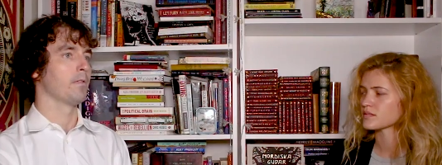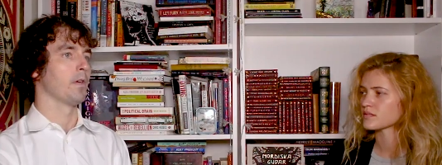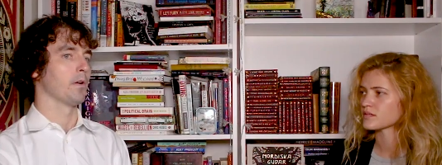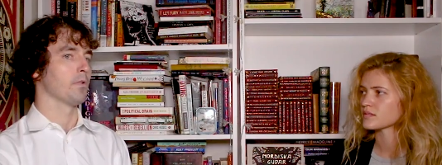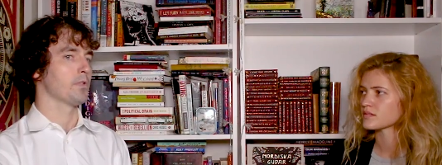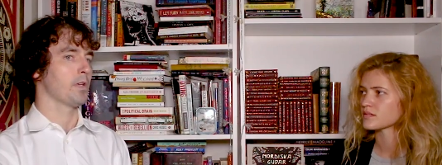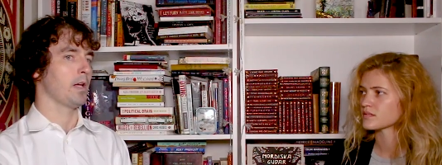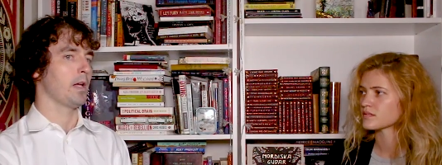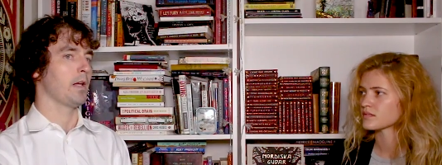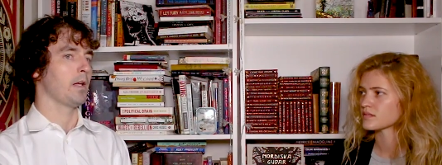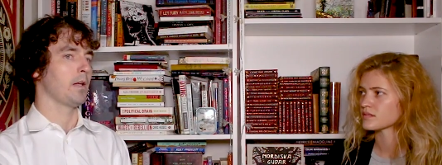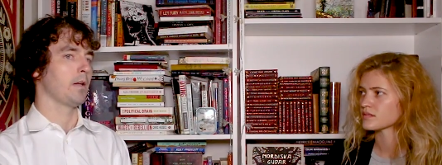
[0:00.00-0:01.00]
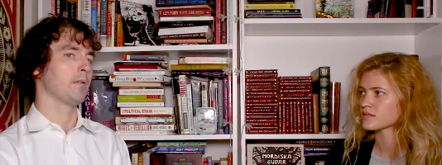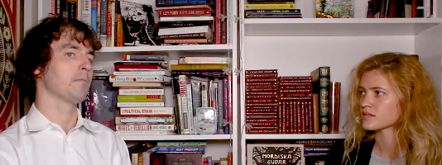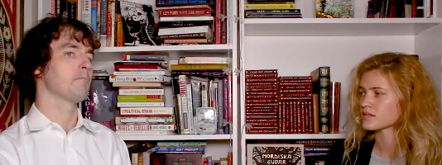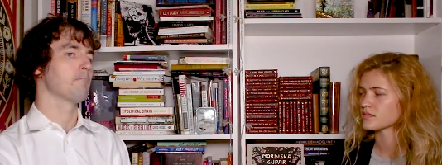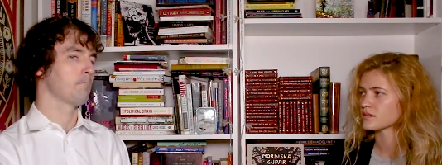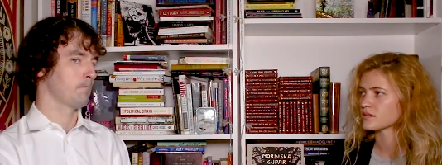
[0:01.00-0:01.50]
Speaker 1: there's a,
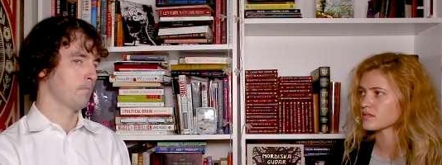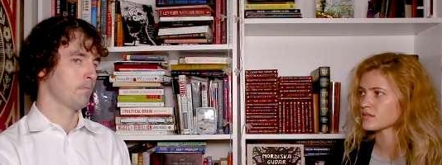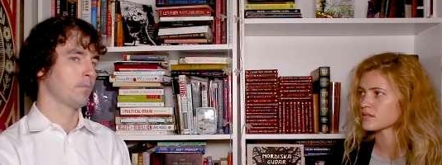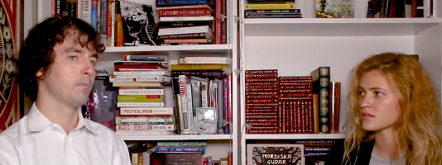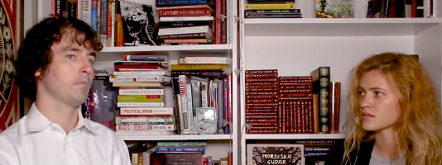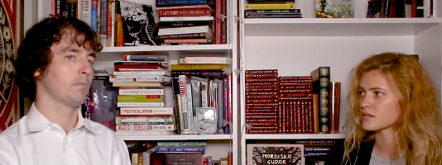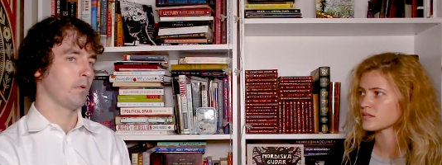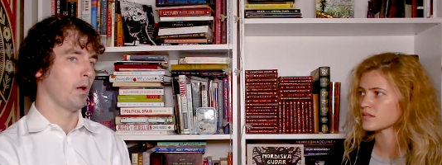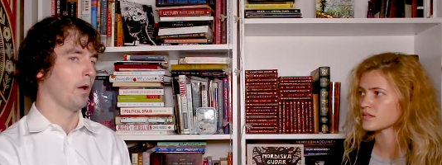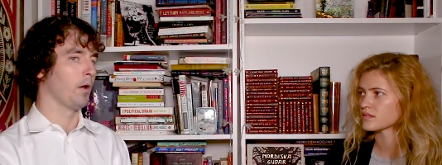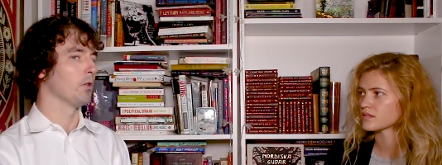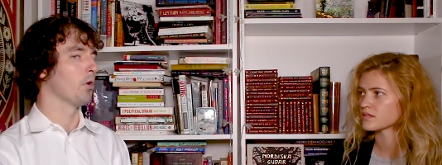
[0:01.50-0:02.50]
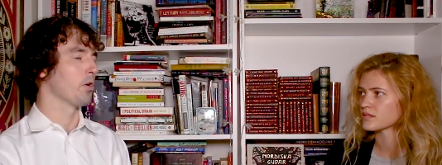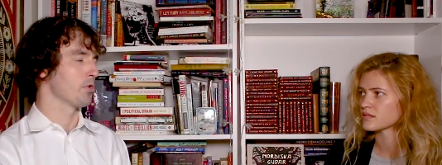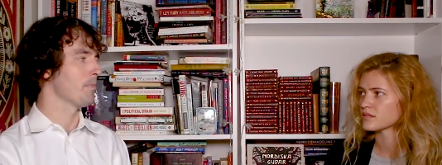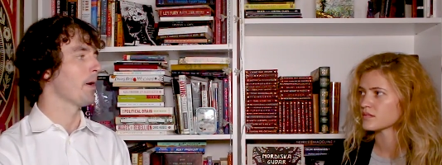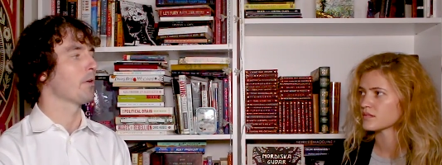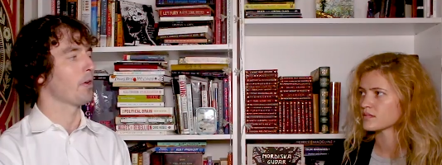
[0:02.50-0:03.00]
a
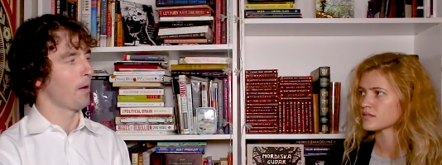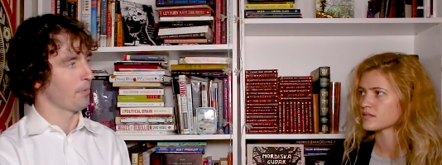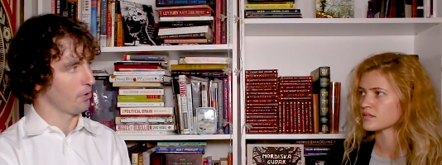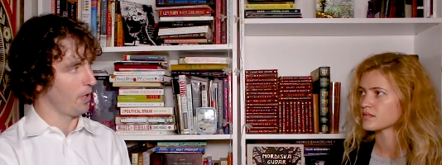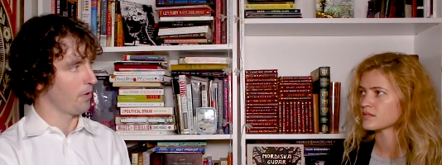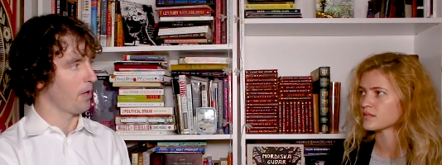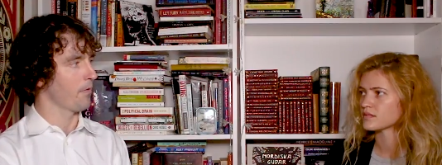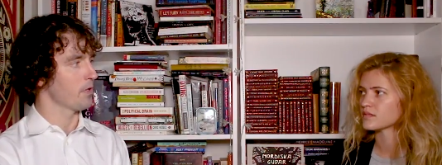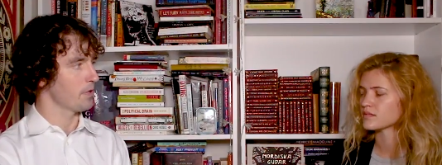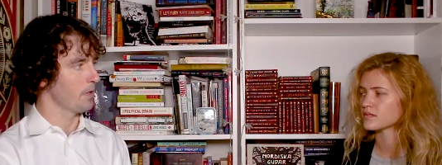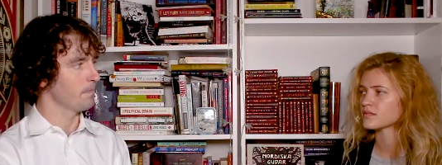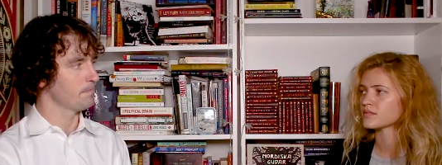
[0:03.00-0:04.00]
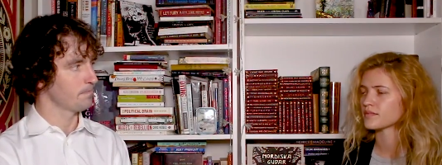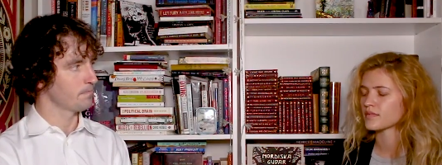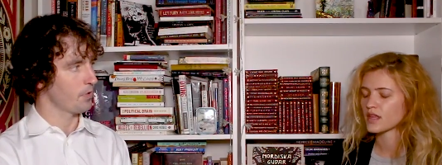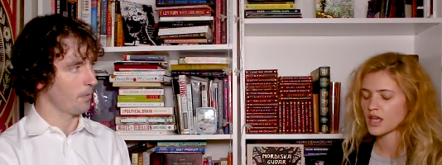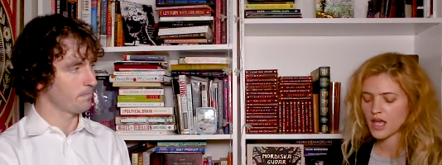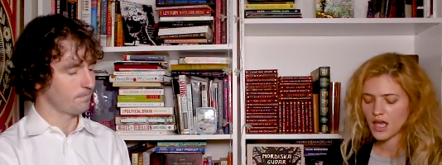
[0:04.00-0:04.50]
large amount of common ground, obviously.
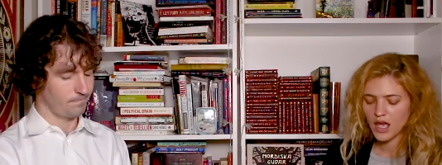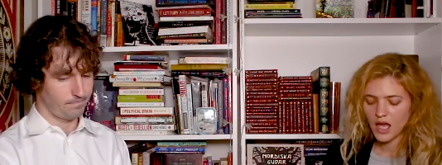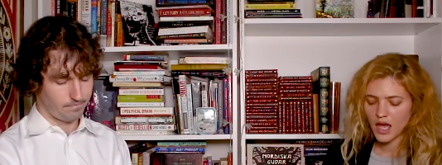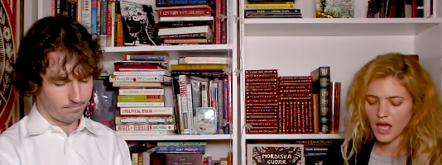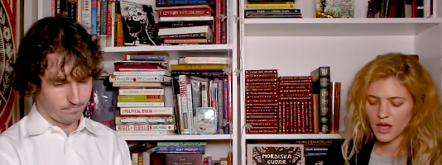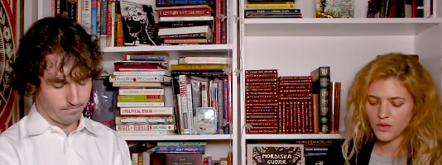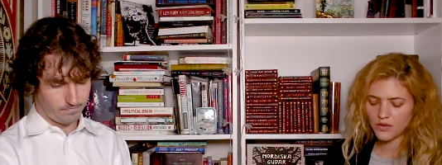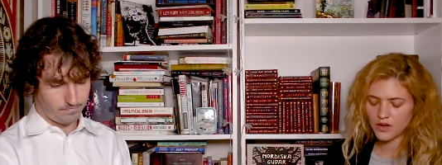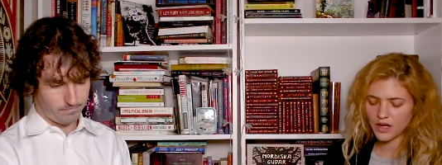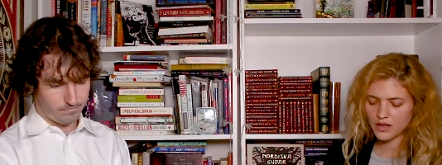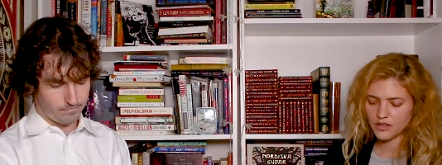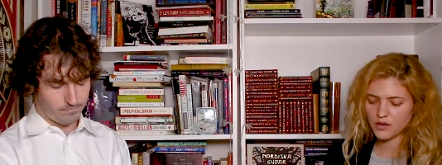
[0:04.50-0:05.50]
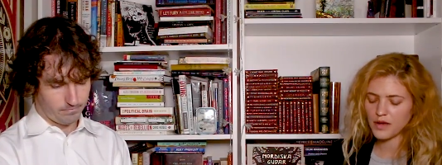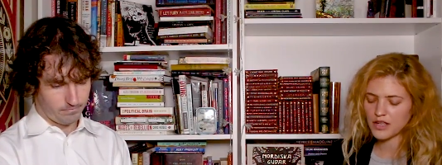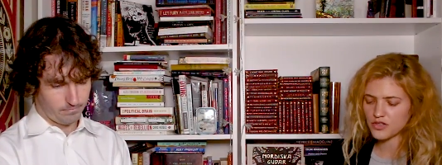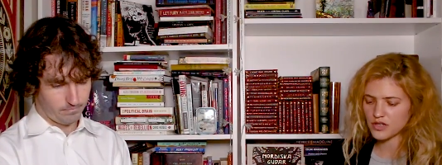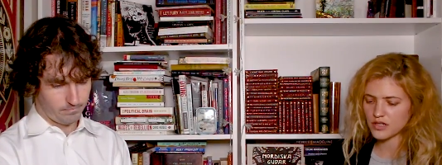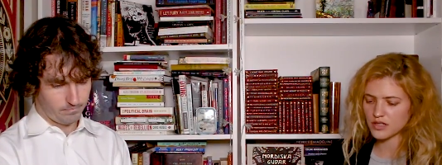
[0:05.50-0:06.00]
Speaker 2: And and you
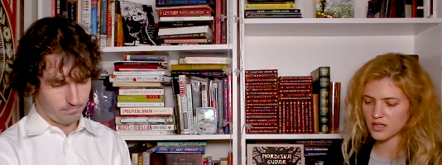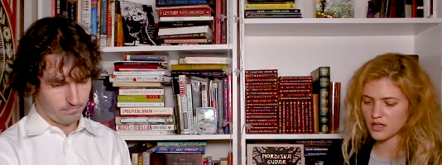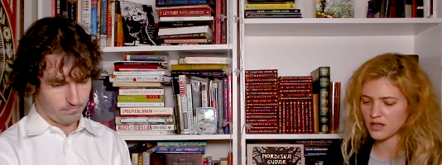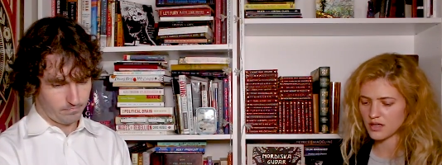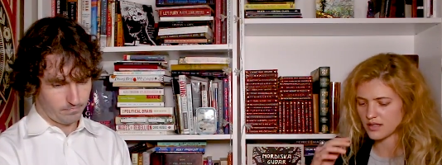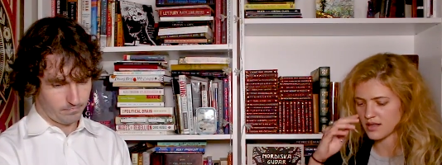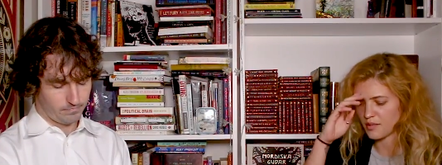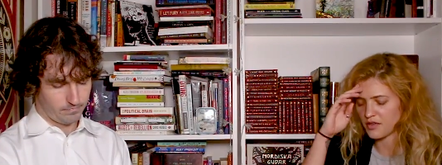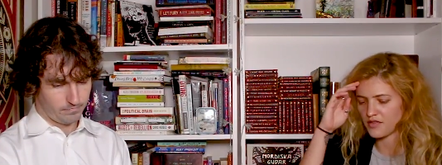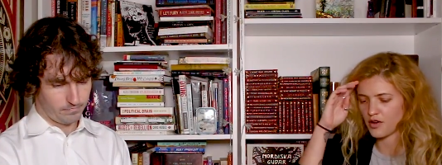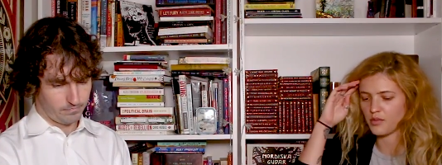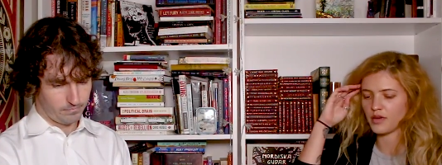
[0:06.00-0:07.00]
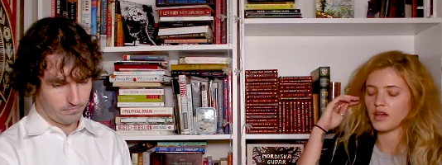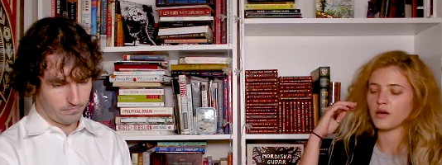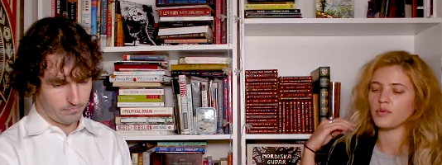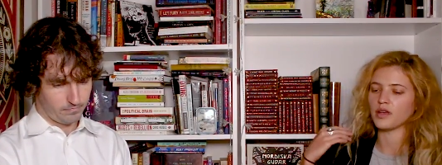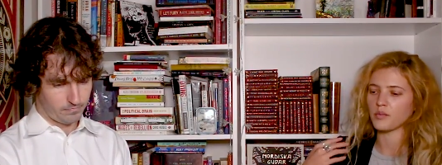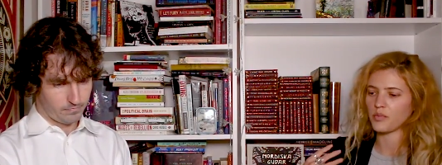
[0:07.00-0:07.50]
mentioned the
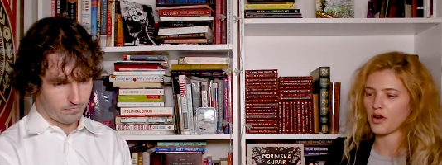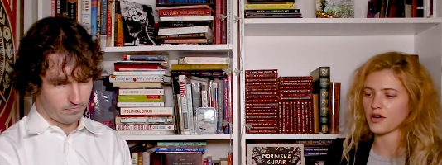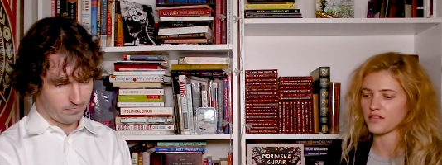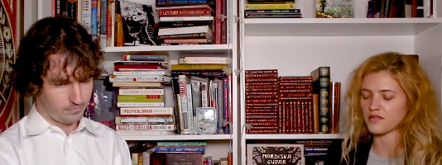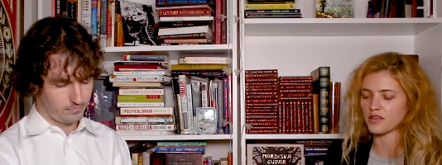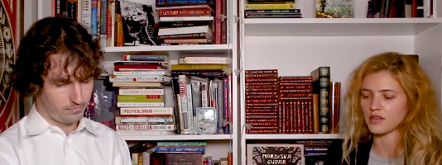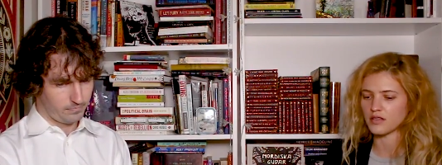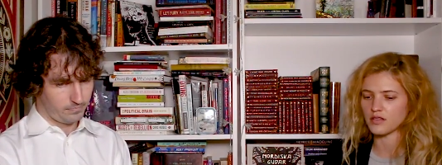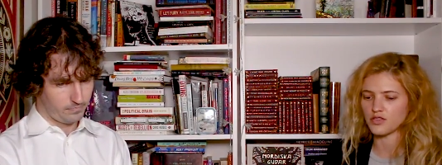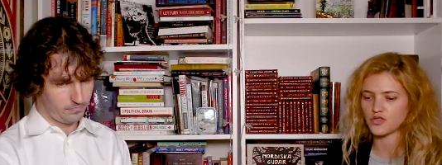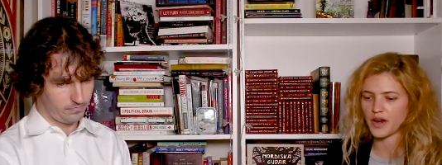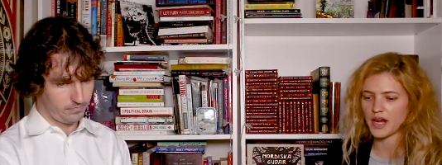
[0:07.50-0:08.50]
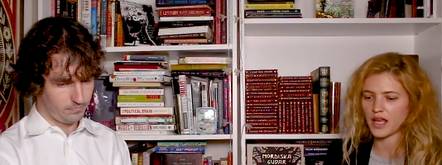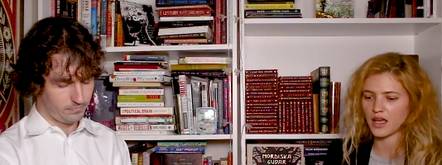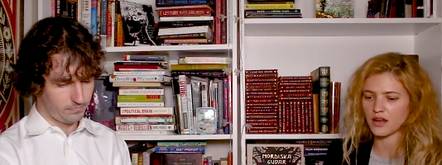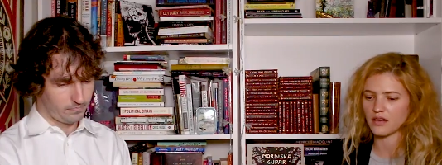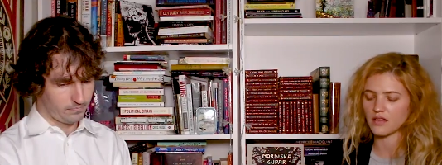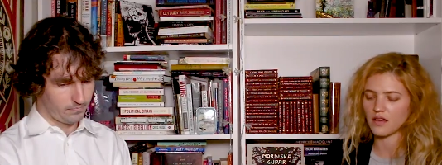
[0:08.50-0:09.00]
Islamophobia being part of the the
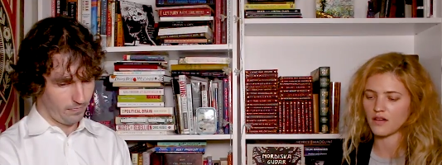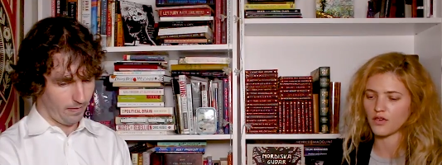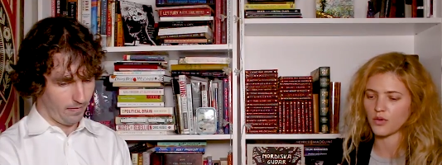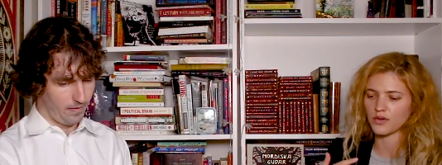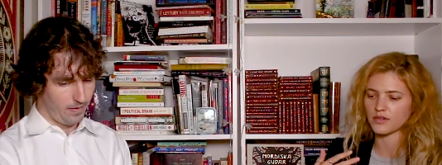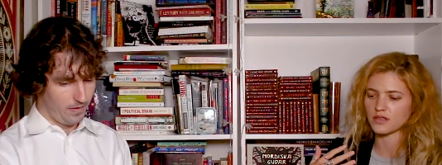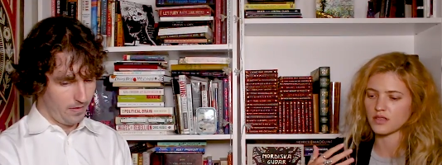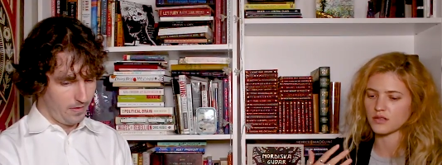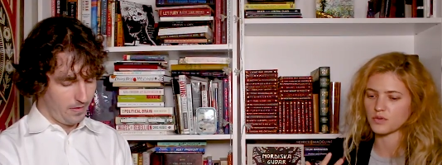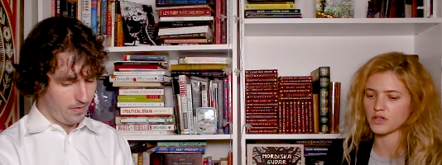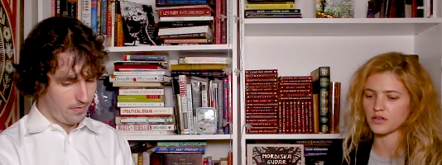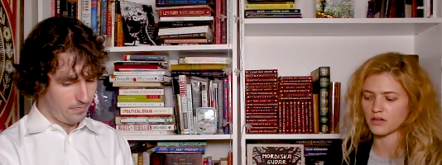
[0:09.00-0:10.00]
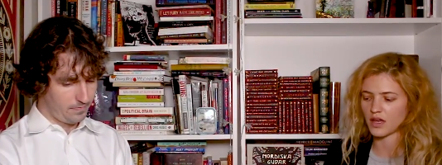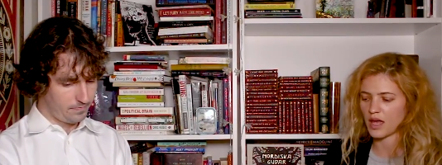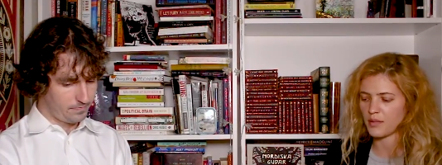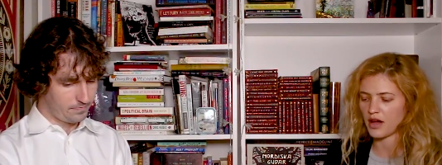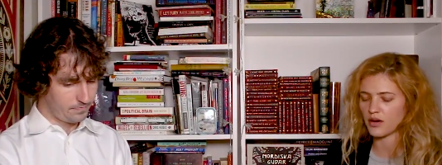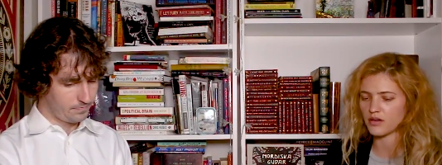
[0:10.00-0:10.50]
training, and of course Israel
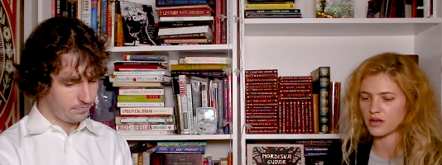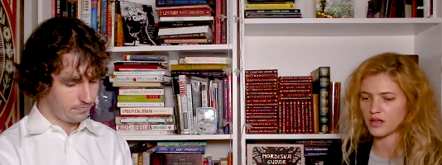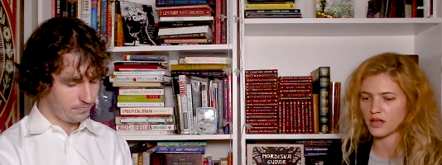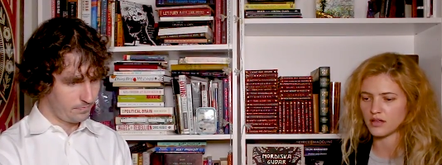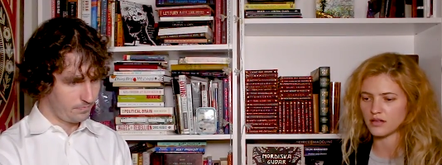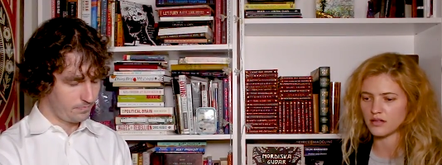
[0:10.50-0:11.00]
came out and